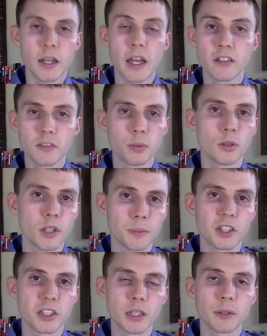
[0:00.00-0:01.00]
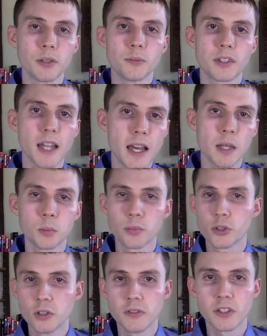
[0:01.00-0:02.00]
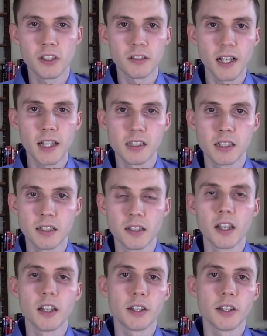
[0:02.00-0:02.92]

In the report, I'm going to share with you 10 proven strategies